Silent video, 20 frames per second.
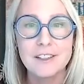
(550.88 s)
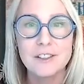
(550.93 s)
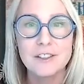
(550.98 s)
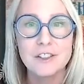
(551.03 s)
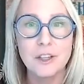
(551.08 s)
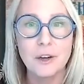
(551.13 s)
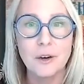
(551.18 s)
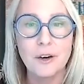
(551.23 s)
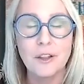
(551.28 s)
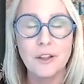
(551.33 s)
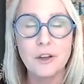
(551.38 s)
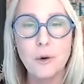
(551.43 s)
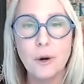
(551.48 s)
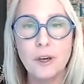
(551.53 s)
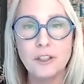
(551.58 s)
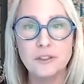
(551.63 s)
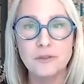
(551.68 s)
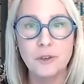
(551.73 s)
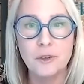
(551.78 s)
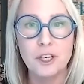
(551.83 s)
So another
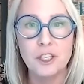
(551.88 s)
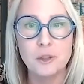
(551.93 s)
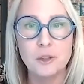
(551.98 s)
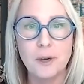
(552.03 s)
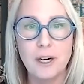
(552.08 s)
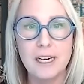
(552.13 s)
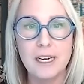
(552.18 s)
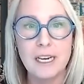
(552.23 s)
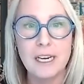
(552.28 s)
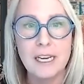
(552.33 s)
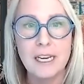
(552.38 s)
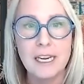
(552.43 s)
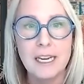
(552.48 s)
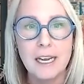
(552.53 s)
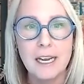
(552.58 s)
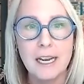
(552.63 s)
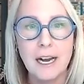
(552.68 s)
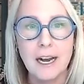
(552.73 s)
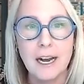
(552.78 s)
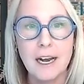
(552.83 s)
question for you, Trent.
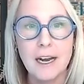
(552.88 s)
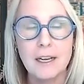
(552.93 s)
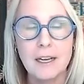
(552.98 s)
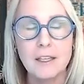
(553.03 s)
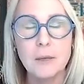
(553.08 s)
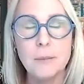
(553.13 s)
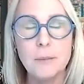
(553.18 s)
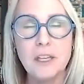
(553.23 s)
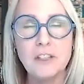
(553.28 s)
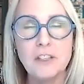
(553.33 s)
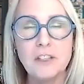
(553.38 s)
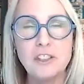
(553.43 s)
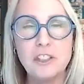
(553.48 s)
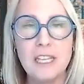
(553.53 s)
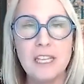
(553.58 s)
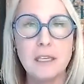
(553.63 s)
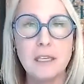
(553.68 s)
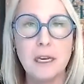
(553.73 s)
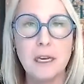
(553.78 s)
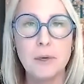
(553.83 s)
You mentioned
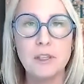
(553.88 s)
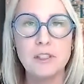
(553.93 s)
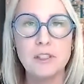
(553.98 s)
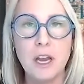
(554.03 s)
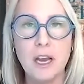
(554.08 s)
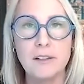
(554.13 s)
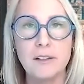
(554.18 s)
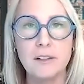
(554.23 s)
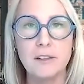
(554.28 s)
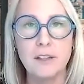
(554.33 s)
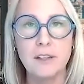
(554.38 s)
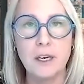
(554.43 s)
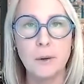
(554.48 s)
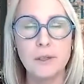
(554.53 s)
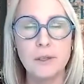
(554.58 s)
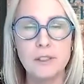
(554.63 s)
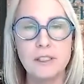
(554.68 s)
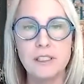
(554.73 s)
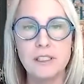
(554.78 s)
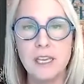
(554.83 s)
last time we talked that there
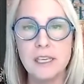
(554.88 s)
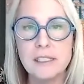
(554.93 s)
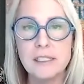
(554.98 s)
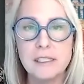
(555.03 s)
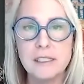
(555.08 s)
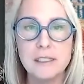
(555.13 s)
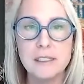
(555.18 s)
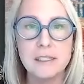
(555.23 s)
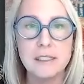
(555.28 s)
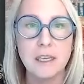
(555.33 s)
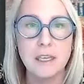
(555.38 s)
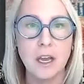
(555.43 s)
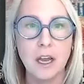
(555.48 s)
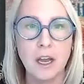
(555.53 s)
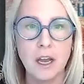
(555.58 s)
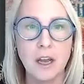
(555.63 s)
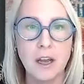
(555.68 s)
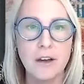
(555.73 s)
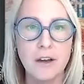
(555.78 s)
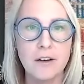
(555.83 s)
was dozens
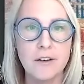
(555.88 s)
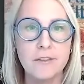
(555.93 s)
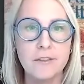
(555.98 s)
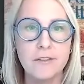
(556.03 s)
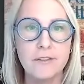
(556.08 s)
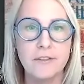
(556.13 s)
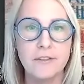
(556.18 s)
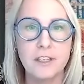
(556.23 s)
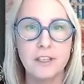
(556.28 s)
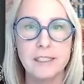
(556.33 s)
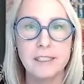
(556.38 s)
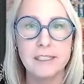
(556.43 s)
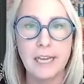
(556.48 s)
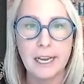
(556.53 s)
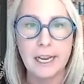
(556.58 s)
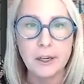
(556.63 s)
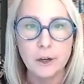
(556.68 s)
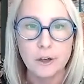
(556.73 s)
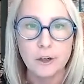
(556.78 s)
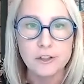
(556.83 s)
of
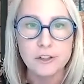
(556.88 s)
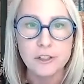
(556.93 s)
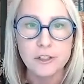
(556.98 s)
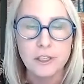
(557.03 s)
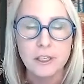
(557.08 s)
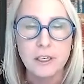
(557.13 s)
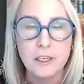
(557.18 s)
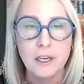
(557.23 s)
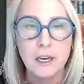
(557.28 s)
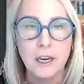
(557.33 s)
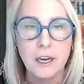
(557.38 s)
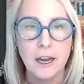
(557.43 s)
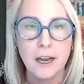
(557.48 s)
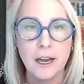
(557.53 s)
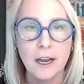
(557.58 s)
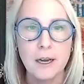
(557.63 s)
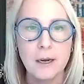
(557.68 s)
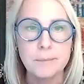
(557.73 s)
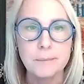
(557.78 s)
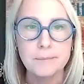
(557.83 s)
containers
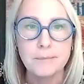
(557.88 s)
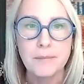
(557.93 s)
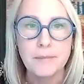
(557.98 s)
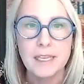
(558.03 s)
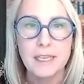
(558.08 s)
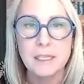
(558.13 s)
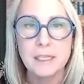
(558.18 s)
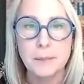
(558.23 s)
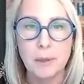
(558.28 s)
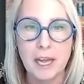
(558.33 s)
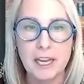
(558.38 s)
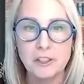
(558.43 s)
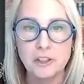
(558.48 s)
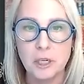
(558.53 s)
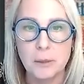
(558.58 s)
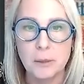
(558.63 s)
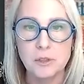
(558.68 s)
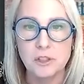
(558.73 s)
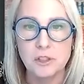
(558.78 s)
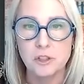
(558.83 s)
and supply
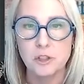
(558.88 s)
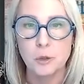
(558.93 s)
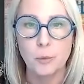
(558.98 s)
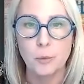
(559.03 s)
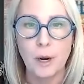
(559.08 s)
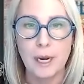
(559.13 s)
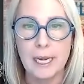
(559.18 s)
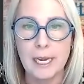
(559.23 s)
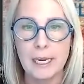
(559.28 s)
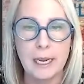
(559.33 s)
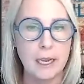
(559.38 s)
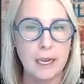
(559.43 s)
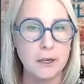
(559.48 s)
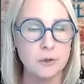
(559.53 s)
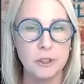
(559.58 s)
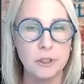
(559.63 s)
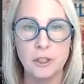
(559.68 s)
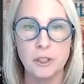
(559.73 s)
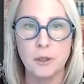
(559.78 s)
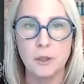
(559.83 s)
ships just awaiting
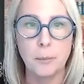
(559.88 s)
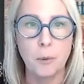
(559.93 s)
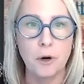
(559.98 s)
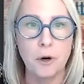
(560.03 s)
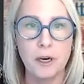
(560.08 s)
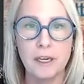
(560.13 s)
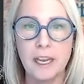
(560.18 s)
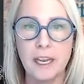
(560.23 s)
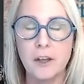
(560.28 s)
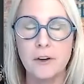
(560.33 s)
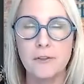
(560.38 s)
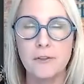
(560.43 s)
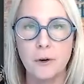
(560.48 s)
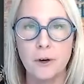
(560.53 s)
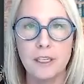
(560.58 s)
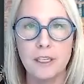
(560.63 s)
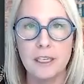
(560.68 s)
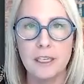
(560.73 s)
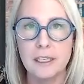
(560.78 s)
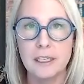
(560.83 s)
entry to the port in
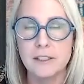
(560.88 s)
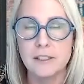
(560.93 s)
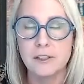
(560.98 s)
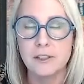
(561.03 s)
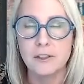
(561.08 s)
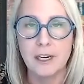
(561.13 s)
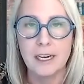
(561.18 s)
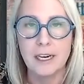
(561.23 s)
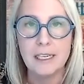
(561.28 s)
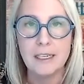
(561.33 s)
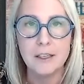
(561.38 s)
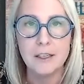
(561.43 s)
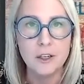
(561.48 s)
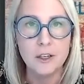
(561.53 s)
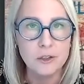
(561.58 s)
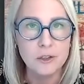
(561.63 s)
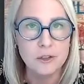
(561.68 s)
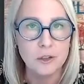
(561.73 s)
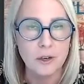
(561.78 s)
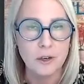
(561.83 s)
California. Is there any
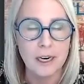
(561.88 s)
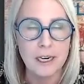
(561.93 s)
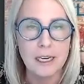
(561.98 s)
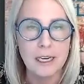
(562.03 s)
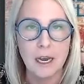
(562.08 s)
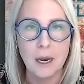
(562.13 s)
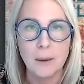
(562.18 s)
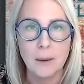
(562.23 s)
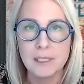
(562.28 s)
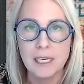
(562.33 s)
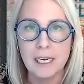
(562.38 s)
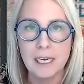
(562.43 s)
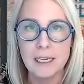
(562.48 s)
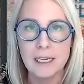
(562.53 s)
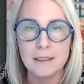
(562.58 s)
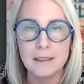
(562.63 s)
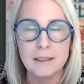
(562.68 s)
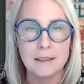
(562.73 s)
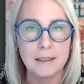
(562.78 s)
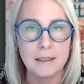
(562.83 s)
news or any
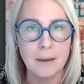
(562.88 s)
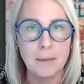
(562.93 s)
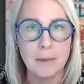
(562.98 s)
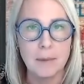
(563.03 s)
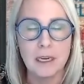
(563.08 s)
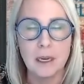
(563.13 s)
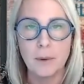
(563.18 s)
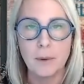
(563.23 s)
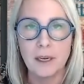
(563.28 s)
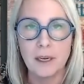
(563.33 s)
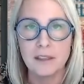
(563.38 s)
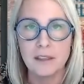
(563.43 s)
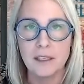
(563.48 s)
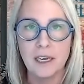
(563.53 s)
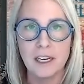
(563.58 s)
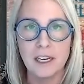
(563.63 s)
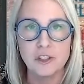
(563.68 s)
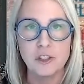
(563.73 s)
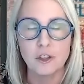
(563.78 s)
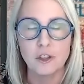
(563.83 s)
update? I mean, can we get the
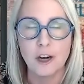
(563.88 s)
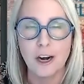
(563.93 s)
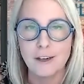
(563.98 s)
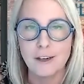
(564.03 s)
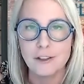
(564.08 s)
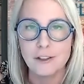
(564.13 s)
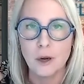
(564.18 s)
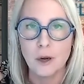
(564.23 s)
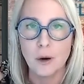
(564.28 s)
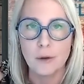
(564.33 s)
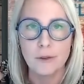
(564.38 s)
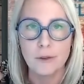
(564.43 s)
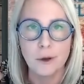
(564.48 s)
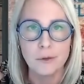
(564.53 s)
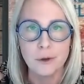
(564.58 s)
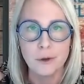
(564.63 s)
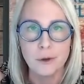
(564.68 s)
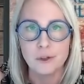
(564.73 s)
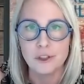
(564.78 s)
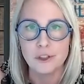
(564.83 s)
National Guard to go
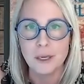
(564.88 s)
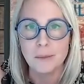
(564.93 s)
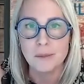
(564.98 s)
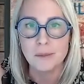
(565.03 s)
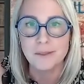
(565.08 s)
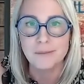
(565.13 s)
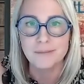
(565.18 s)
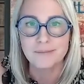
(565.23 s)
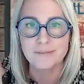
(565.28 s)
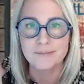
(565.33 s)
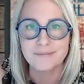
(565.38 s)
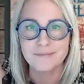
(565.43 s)
unload those ships?